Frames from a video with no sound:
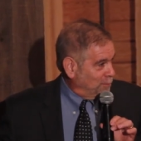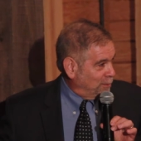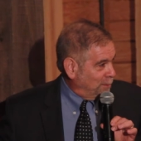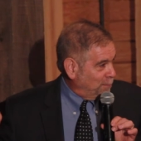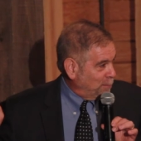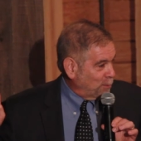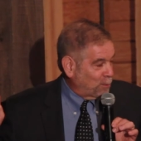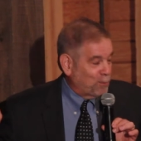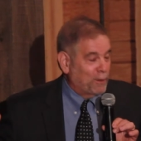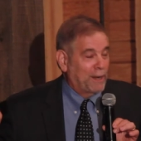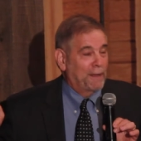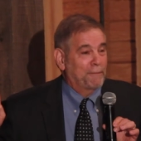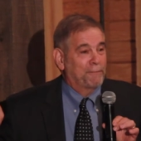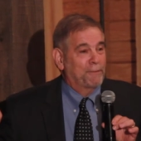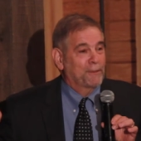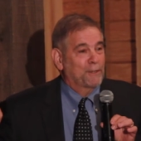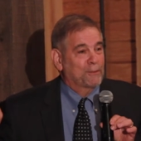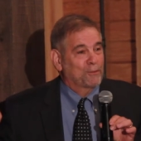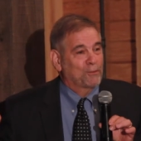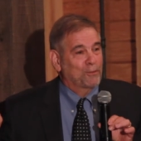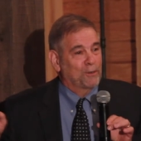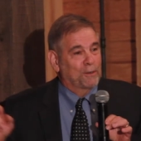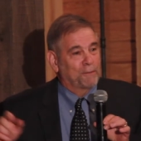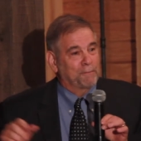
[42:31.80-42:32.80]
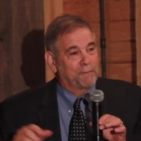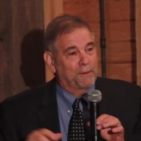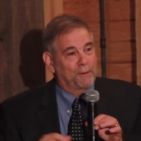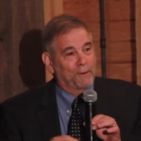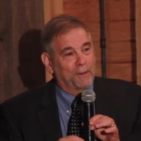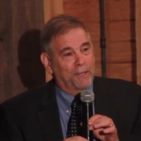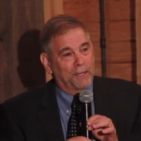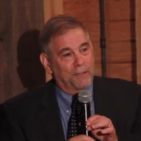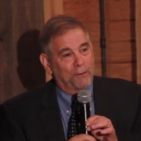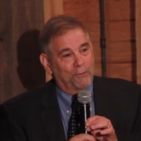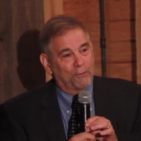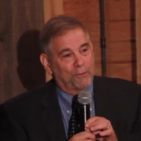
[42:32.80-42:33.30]
Demographics are
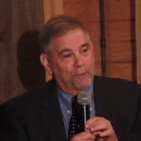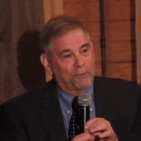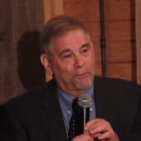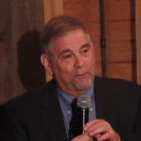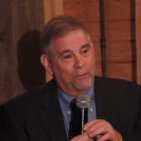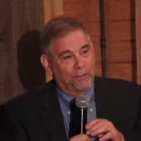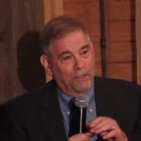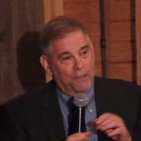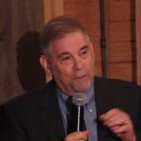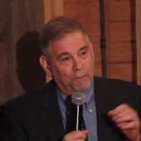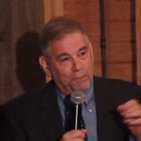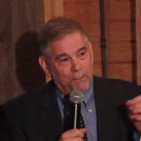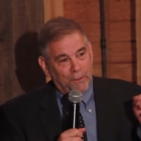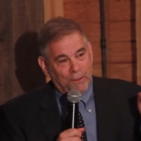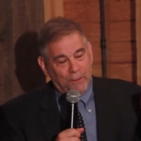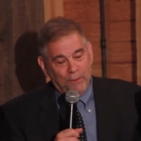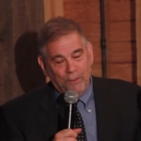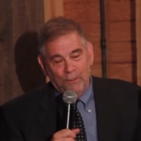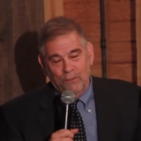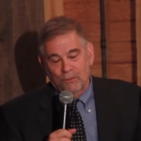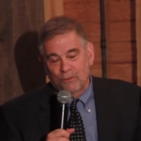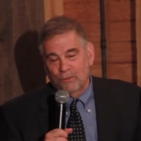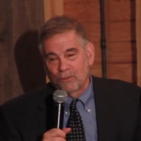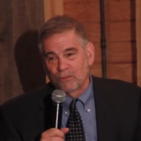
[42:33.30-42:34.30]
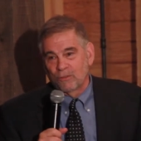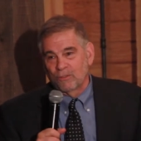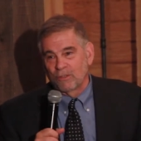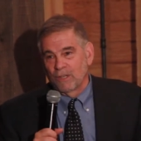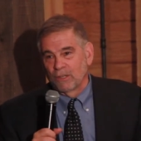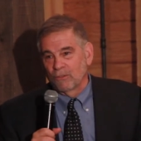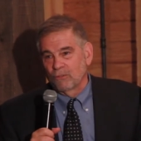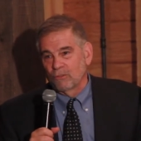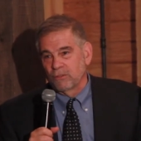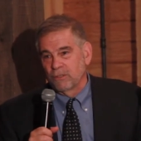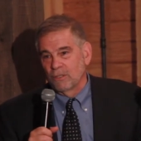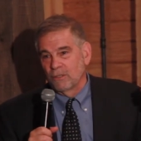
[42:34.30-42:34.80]
very interesting because
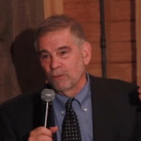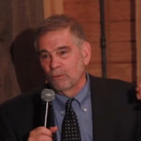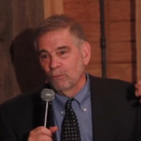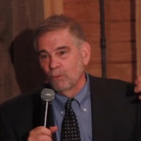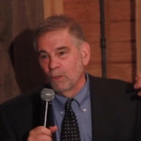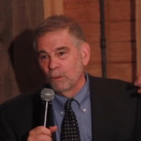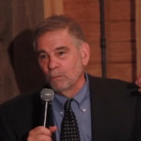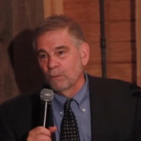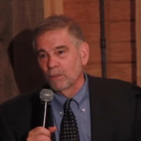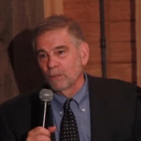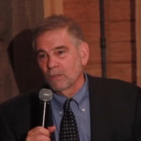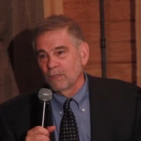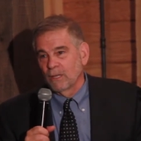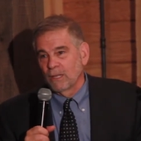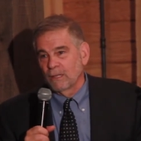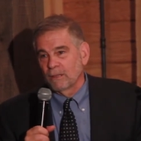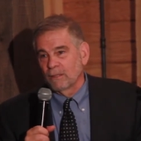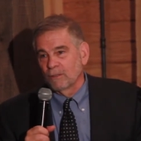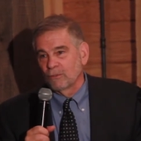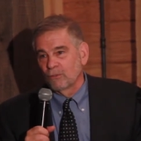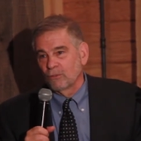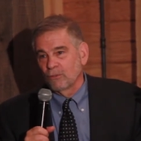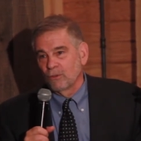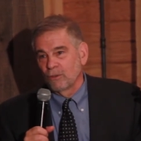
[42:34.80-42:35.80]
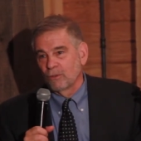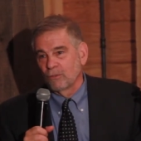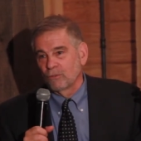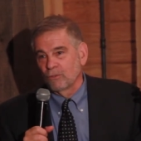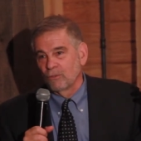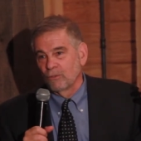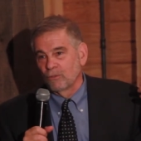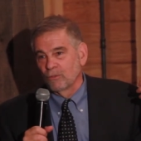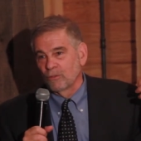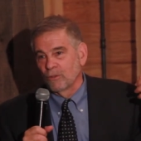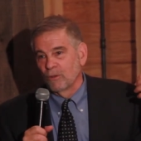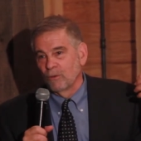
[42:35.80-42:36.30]
essentially the Roman Catholic
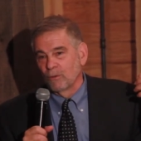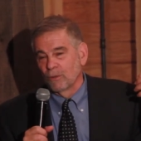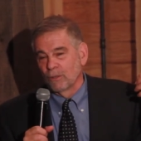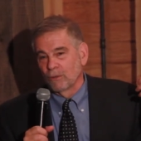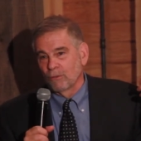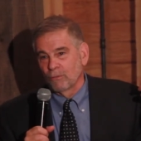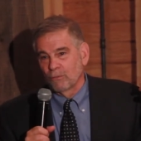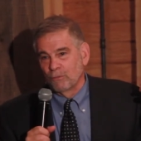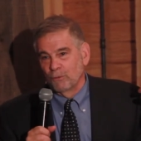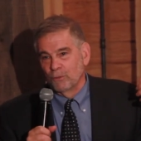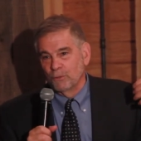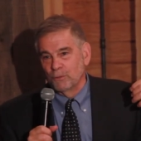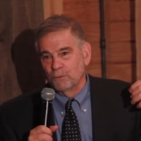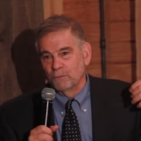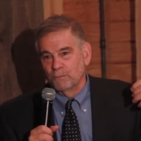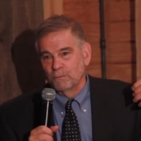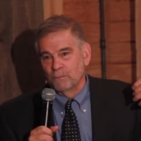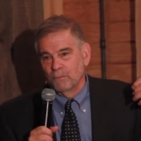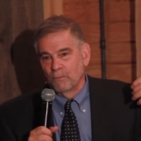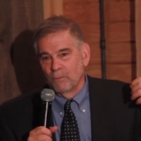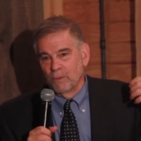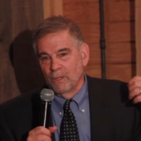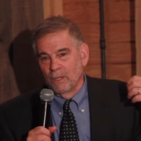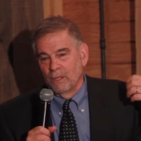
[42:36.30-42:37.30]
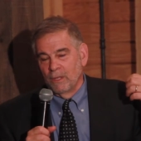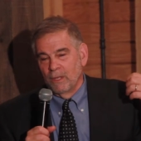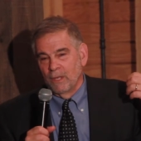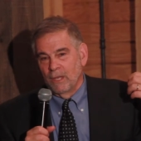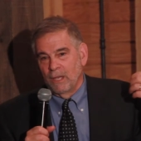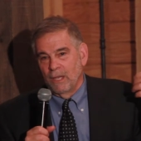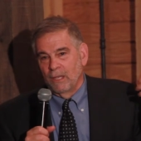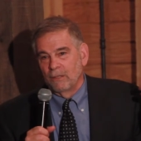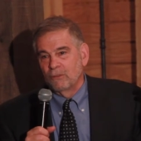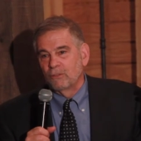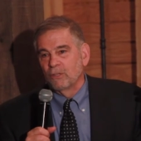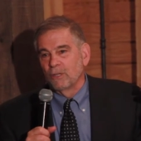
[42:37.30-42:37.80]
Church is going through
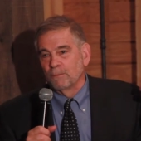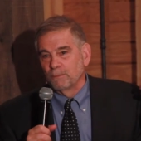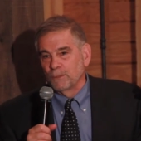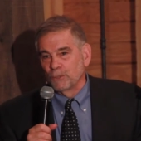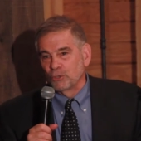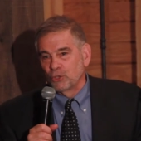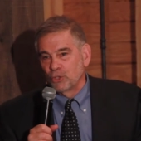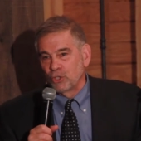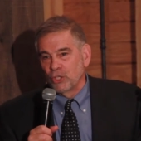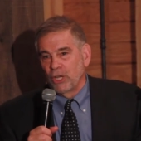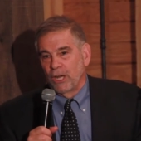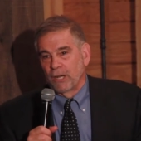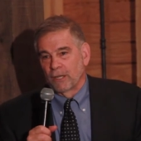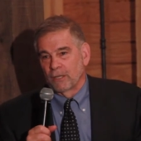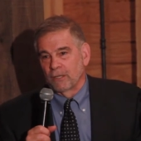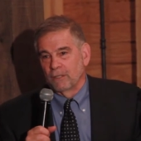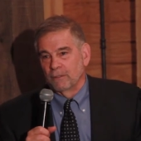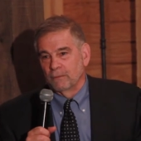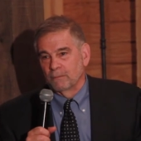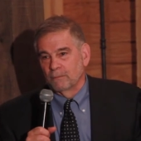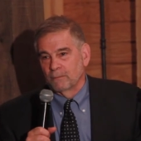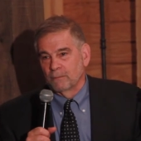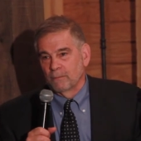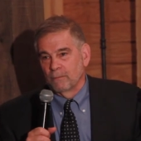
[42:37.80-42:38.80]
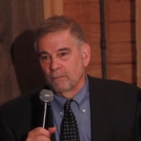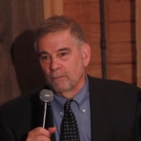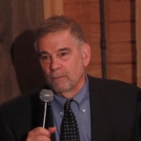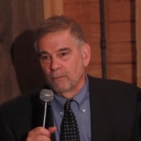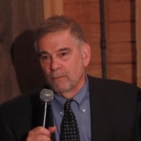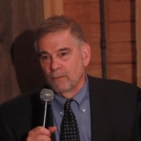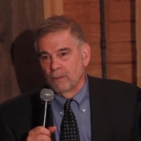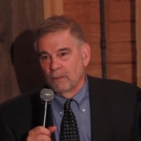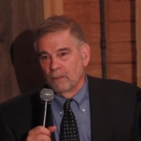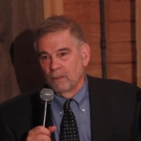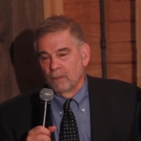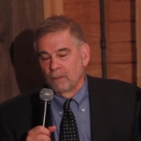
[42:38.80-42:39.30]
a double shock.
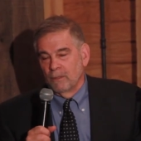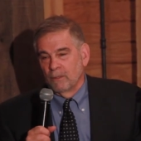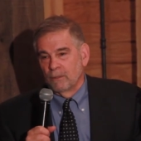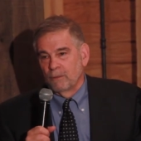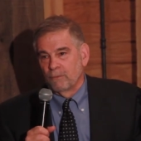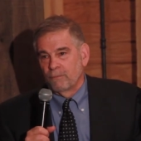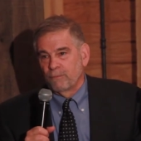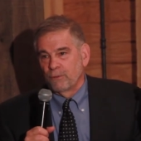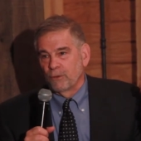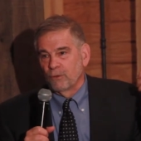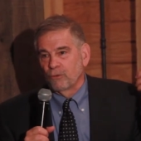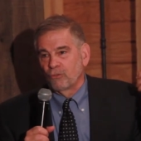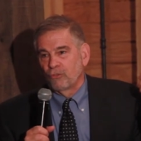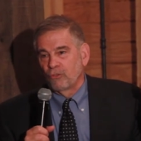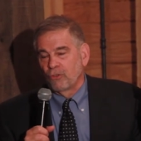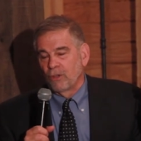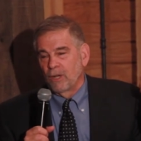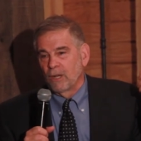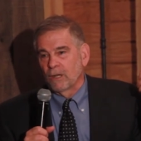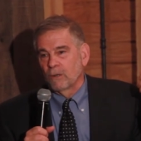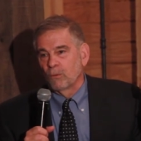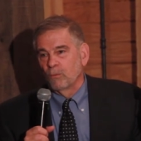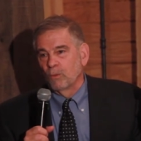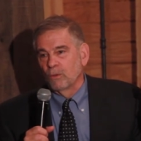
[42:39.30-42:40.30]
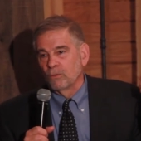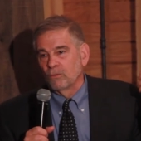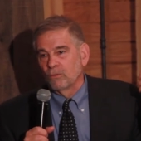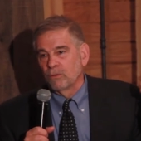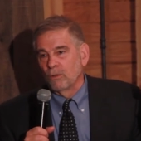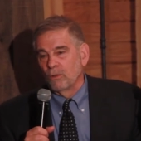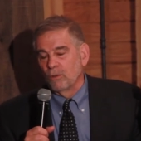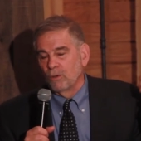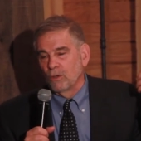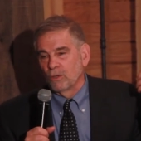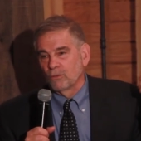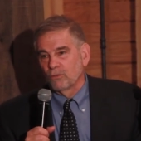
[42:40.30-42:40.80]
The first shock was
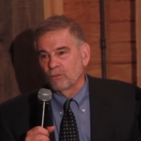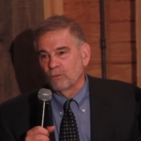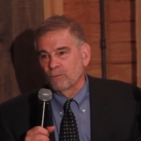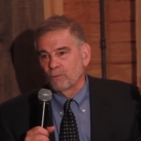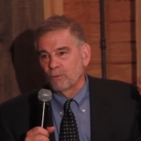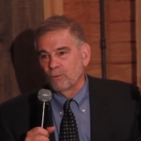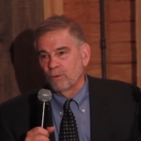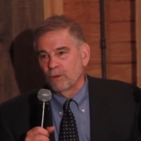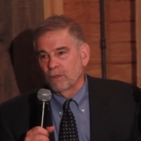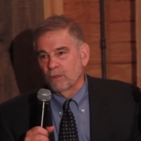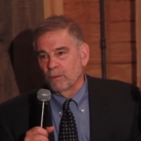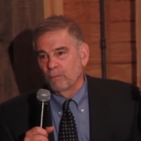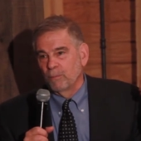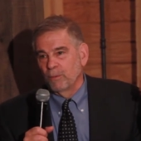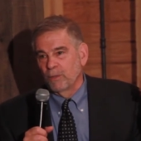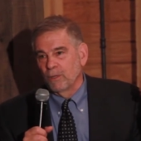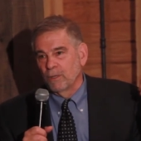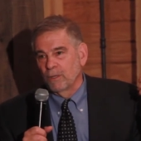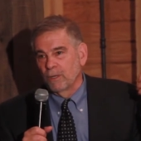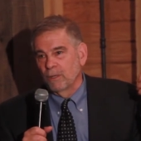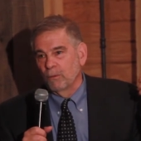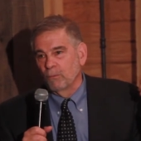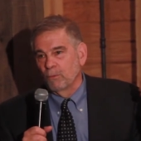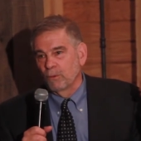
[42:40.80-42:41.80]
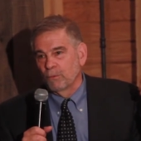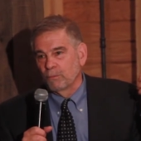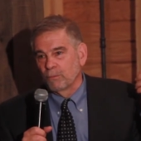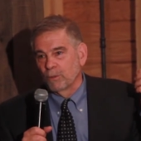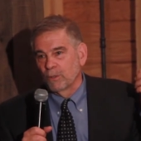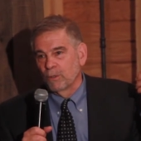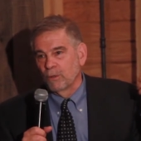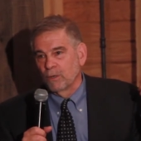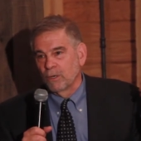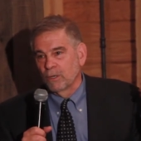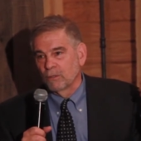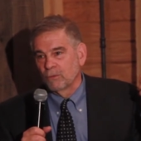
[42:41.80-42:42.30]
the loss of credibility with
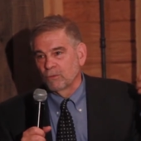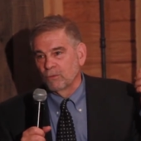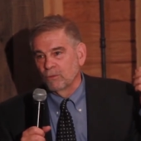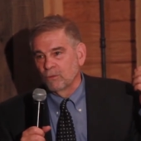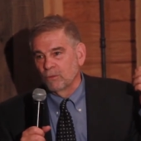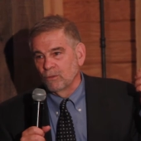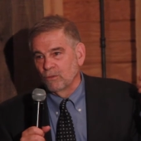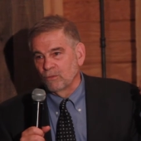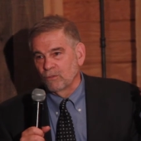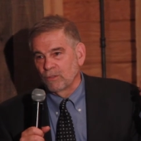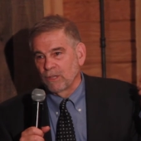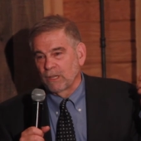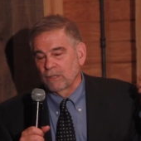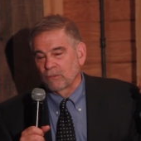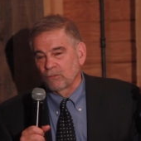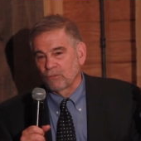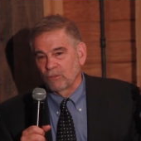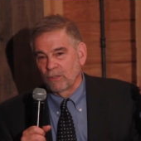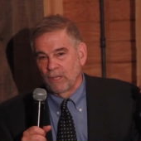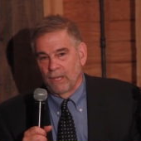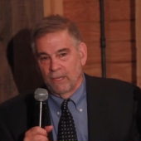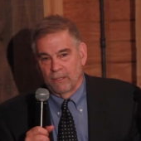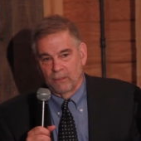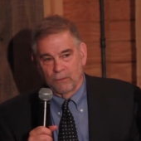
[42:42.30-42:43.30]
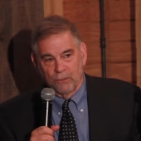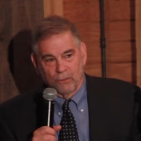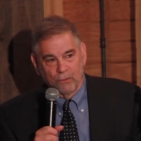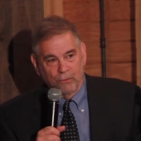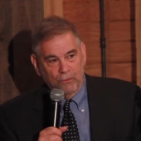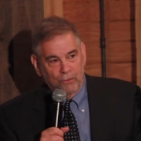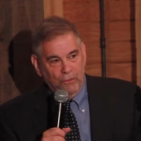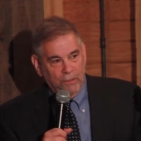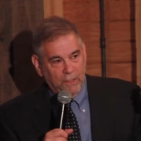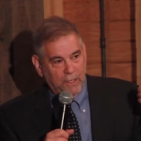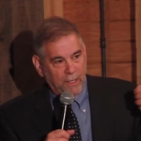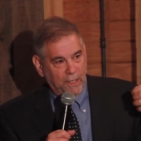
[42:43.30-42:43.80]
regard to the sex
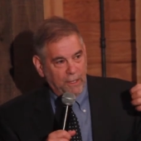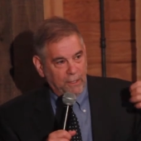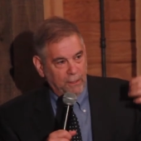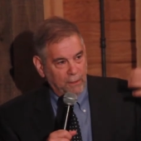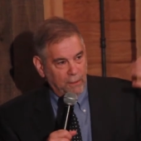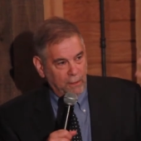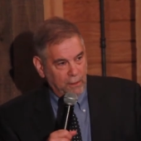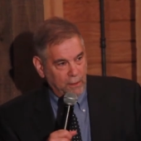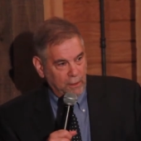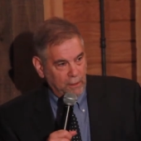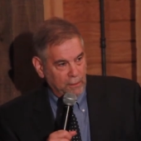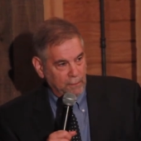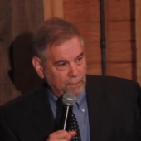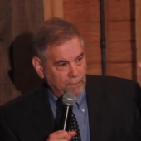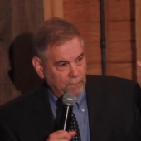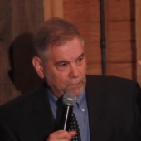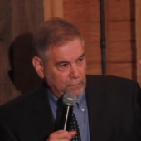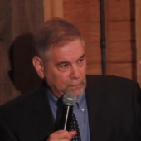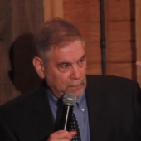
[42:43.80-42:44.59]
scandals and the